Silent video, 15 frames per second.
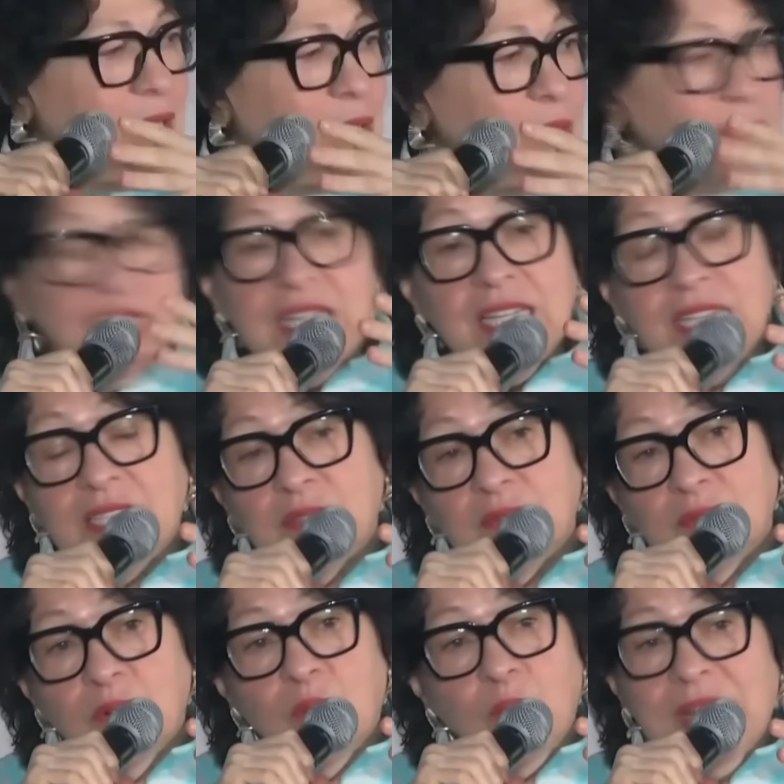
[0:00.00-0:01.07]
We've taken
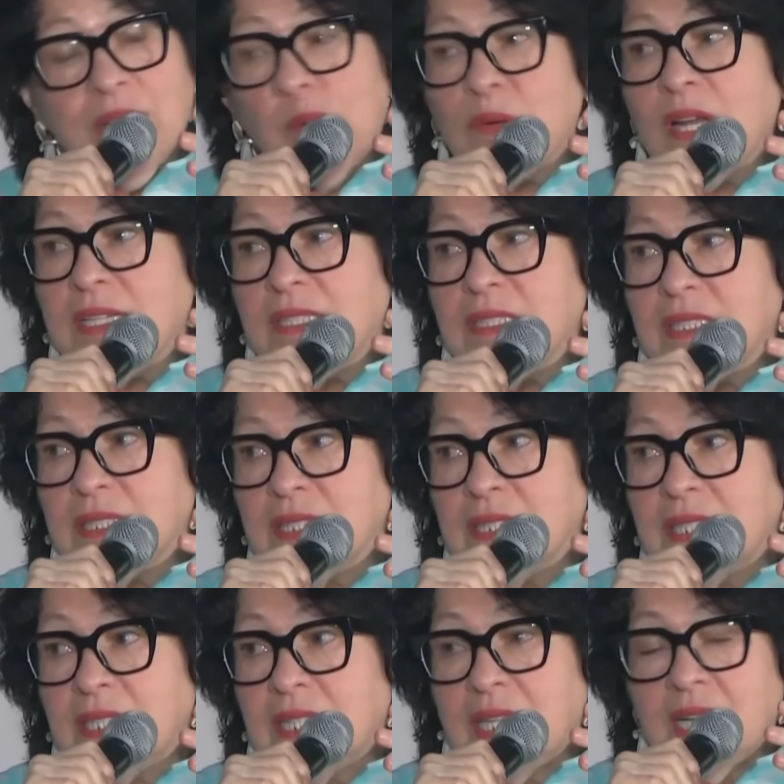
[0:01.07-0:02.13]
away a right,
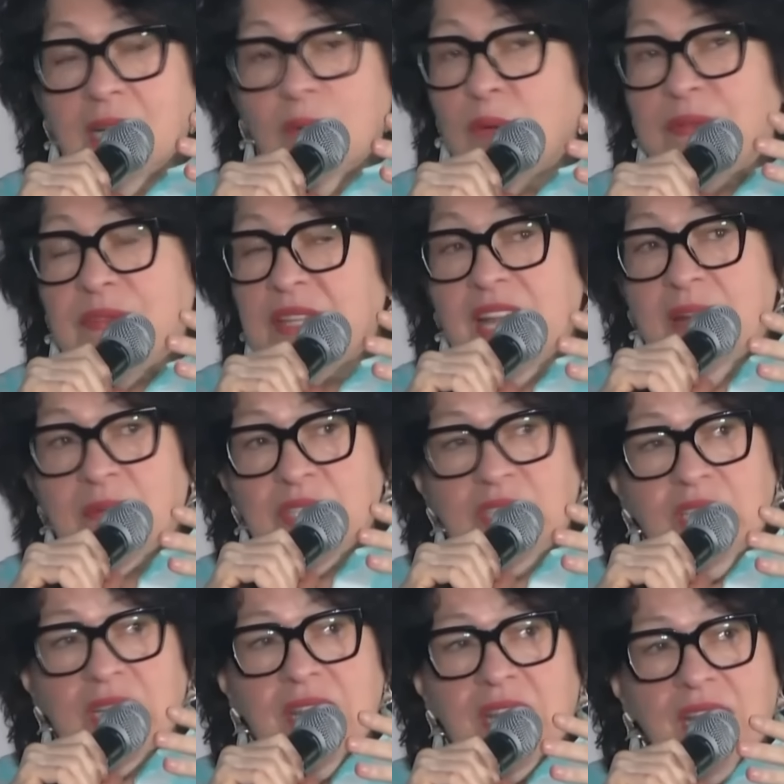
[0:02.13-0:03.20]
and we've never
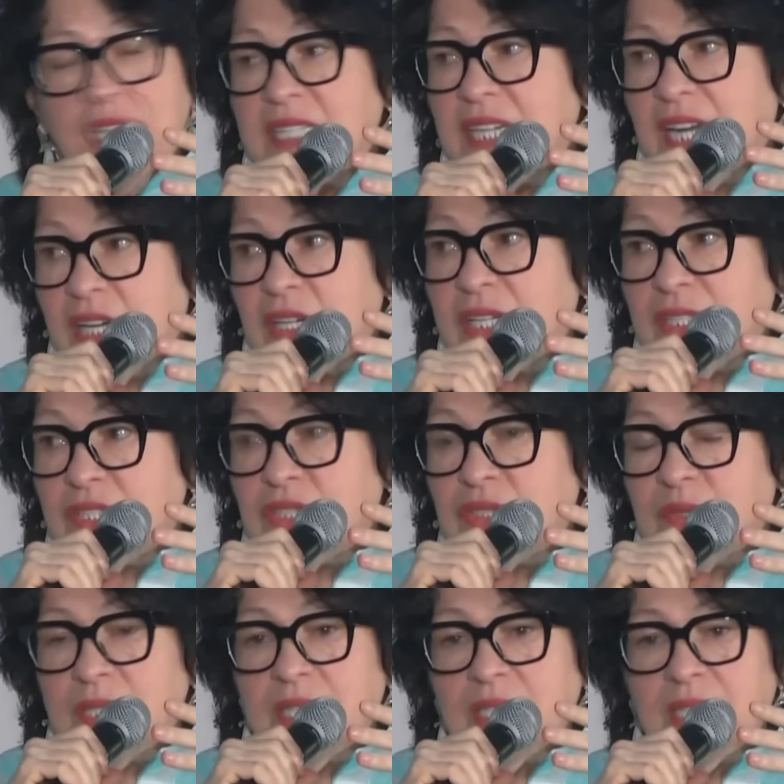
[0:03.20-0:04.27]
done that in our
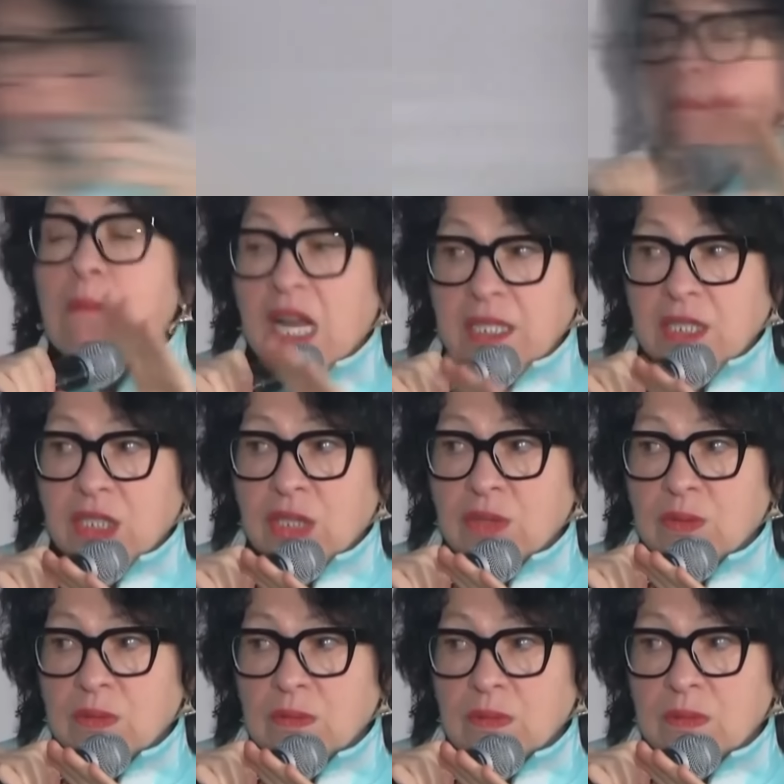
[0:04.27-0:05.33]
history. Mind you,
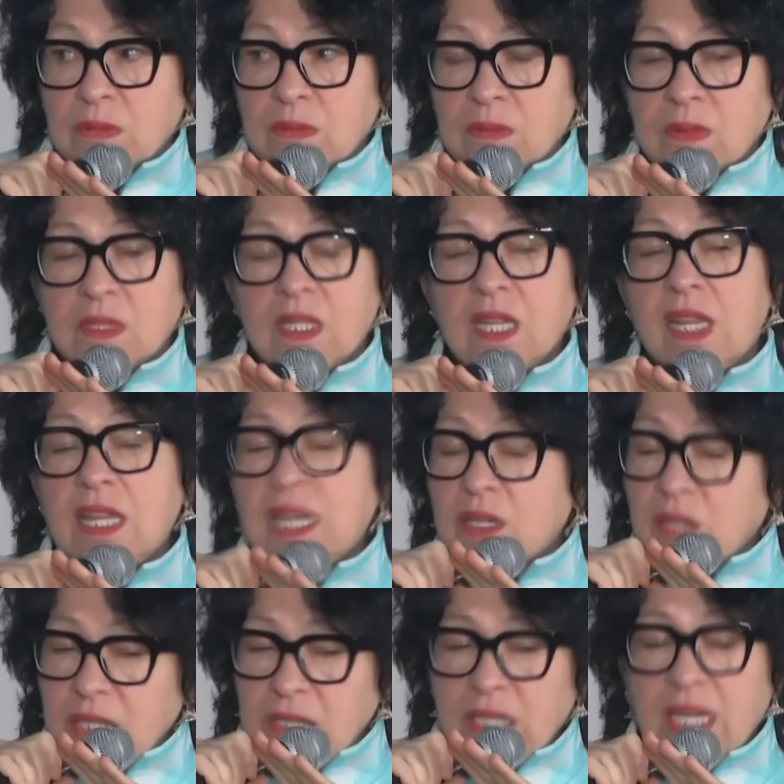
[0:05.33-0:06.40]

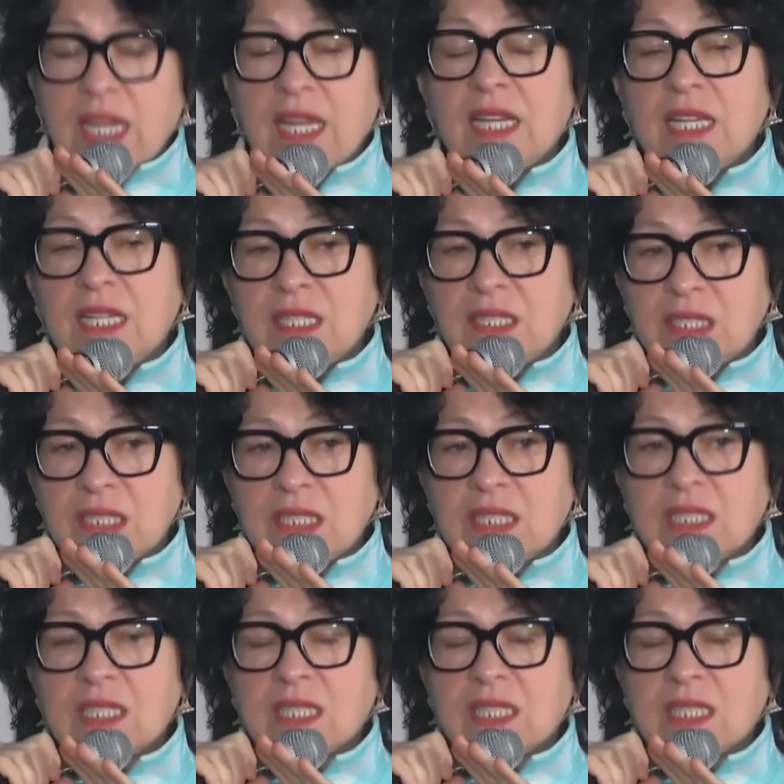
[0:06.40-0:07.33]
there are days